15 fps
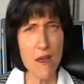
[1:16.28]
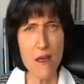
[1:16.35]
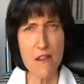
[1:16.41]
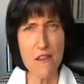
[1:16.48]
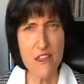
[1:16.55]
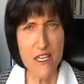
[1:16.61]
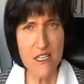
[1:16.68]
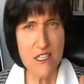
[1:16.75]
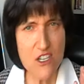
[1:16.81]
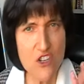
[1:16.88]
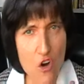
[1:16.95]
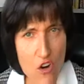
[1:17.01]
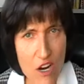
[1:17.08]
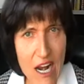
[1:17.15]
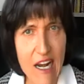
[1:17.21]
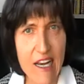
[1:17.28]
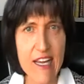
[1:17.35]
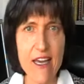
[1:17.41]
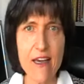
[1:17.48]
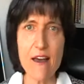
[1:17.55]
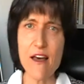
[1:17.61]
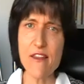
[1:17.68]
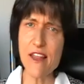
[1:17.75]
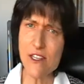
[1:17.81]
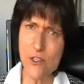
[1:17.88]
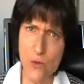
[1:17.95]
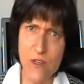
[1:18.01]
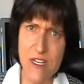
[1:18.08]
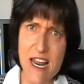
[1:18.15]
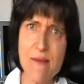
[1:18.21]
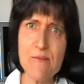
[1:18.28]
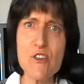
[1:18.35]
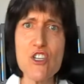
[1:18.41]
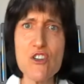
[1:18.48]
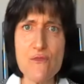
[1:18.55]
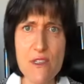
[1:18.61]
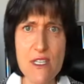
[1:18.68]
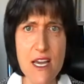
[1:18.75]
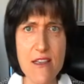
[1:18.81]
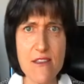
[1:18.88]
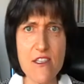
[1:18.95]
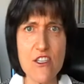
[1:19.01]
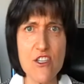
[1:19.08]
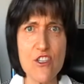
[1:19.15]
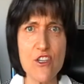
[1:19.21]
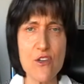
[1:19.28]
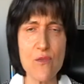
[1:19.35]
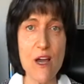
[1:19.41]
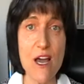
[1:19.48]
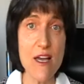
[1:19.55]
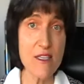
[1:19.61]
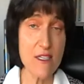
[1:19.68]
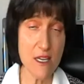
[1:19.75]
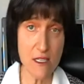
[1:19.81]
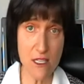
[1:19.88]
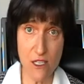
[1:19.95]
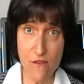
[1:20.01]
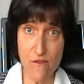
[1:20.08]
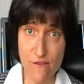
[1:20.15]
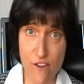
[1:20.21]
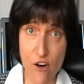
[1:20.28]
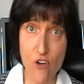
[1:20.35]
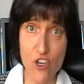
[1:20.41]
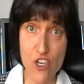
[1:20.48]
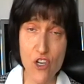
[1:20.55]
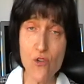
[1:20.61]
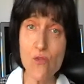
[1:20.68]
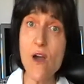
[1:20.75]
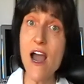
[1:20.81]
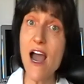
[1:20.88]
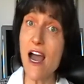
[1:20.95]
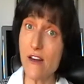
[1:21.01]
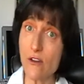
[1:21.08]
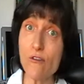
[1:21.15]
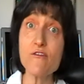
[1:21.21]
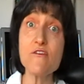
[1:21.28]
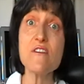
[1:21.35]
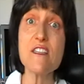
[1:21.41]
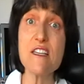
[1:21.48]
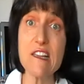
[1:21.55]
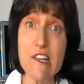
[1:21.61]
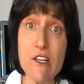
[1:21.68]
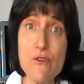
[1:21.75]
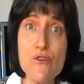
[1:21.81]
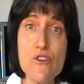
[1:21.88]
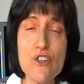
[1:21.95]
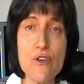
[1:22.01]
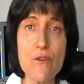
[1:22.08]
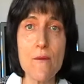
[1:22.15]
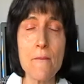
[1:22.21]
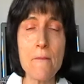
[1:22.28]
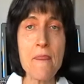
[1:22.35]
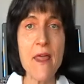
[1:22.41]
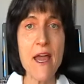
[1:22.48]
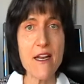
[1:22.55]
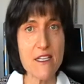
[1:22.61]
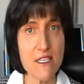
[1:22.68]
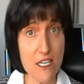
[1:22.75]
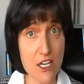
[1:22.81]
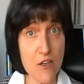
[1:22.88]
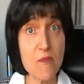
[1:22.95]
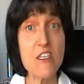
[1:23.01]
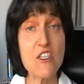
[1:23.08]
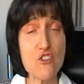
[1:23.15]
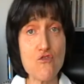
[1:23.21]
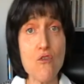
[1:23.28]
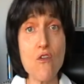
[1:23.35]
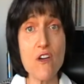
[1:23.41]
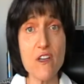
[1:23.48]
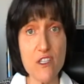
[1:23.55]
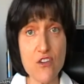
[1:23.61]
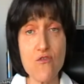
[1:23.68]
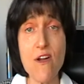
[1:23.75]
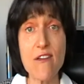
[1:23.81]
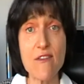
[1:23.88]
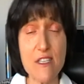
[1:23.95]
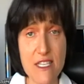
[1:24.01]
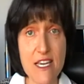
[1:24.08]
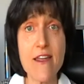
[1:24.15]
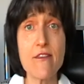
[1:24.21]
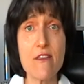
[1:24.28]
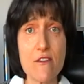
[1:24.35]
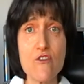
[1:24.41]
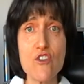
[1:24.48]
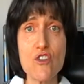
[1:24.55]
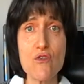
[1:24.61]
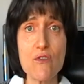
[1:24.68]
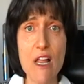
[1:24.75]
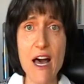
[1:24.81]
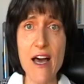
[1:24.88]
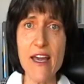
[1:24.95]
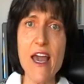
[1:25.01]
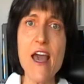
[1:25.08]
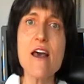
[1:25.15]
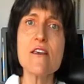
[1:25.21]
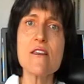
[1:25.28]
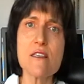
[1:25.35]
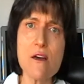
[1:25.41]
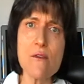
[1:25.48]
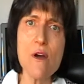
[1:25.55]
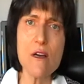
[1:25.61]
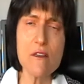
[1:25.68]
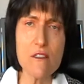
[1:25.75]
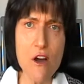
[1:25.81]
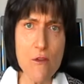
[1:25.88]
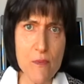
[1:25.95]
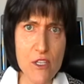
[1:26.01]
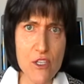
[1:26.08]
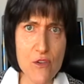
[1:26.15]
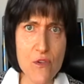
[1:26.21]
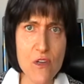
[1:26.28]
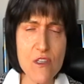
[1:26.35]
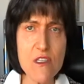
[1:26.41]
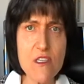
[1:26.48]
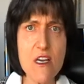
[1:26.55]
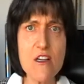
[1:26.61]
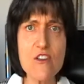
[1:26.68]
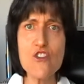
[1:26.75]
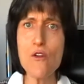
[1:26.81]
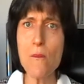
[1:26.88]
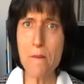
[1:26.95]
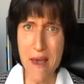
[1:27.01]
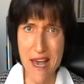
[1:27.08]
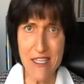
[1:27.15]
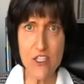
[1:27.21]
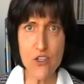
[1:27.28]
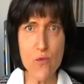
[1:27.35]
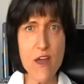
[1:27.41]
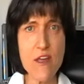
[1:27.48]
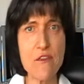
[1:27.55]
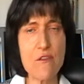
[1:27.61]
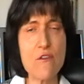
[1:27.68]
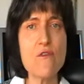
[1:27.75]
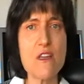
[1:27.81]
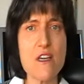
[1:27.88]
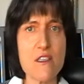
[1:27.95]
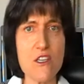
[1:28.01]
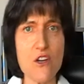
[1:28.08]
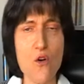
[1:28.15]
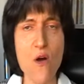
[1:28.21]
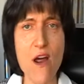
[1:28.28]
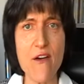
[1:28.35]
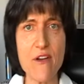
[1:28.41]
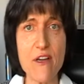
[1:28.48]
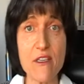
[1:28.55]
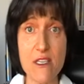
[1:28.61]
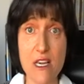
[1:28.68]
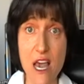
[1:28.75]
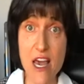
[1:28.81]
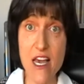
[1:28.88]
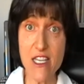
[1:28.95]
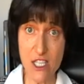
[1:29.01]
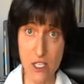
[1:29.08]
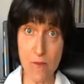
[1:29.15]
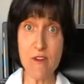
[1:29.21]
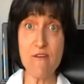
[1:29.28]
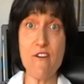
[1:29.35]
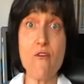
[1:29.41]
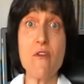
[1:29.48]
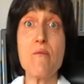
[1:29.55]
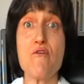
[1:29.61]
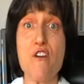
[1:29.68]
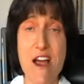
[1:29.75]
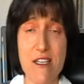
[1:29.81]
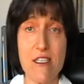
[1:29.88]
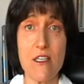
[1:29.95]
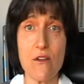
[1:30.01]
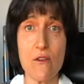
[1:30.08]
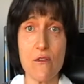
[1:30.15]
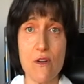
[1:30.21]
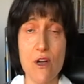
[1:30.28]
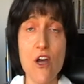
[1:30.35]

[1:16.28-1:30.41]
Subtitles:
things are not clear, and that's what Neptune tends to do. It tends to fog you and often delude you, and it's going to be strongest around the 10th of July. So don't be too concerned. Your best way through this, Aquarius, is to be very practical,